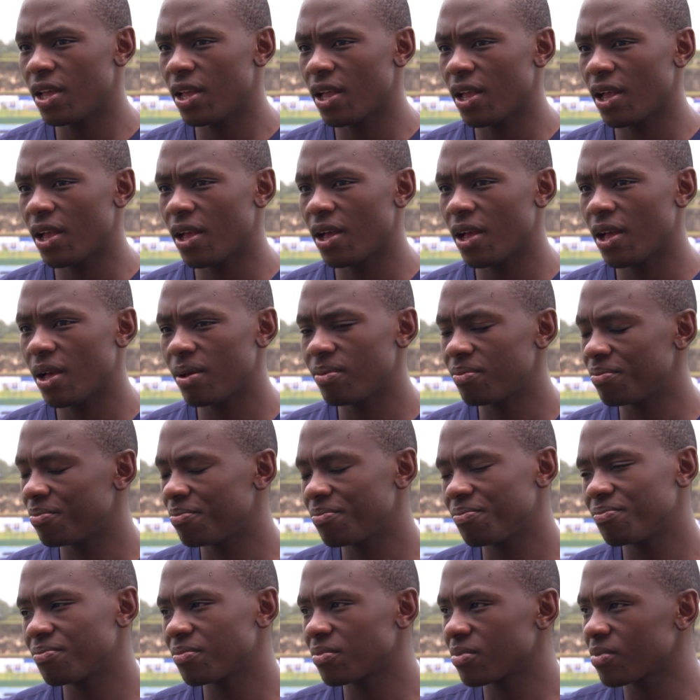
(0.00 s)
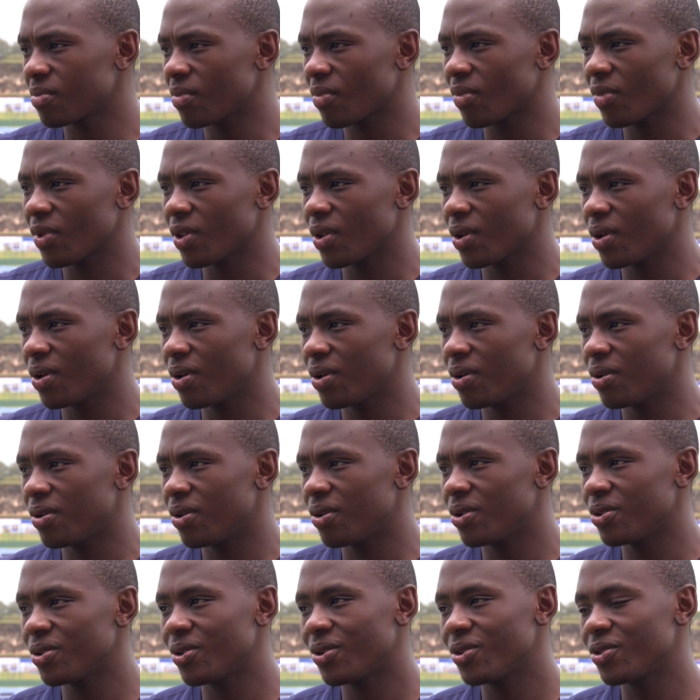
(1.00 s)
All
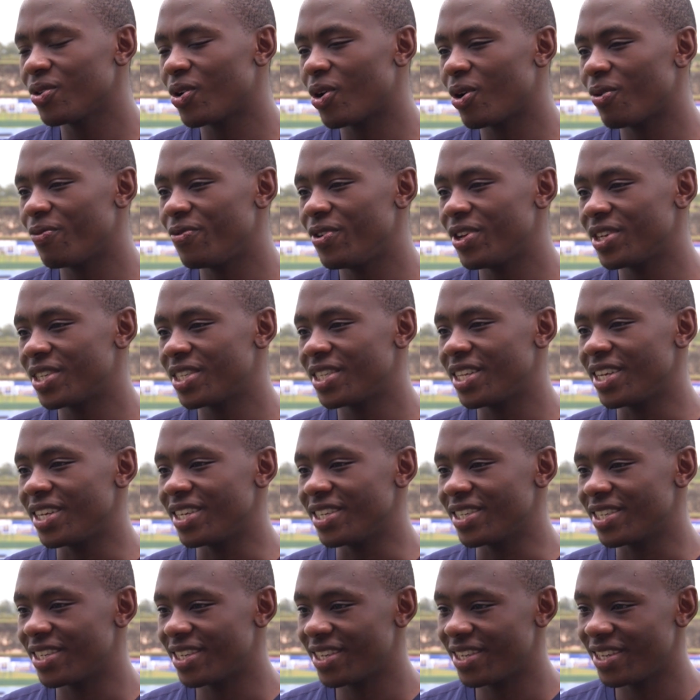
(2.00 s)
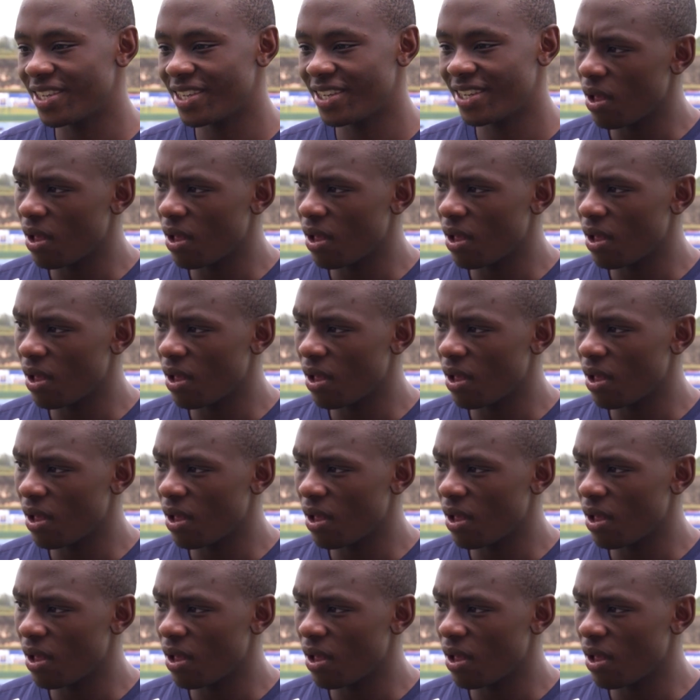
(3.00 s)
the obvious things.